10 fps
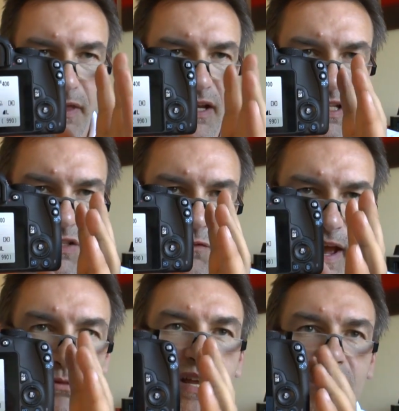think it's
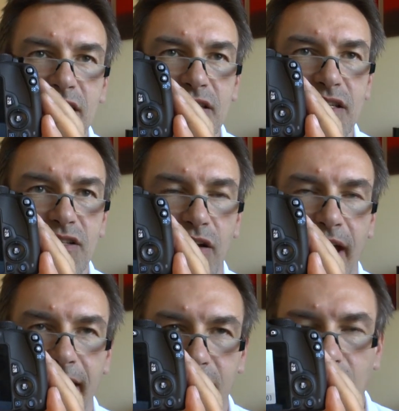very easy to
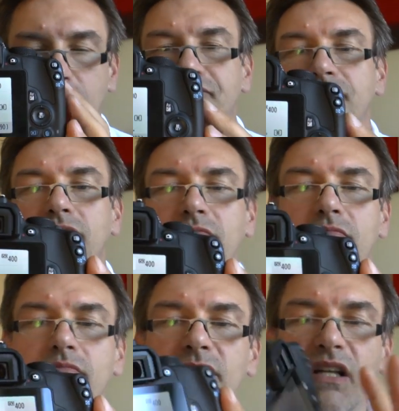handle.
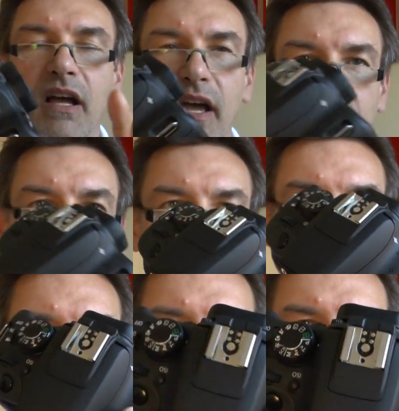Yeah,
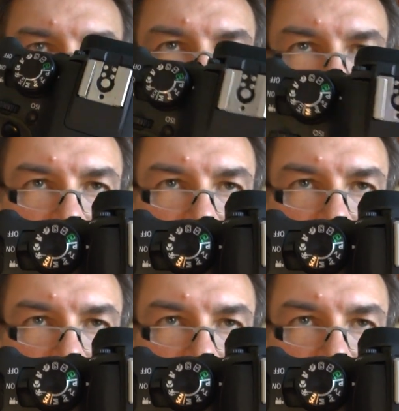just have a look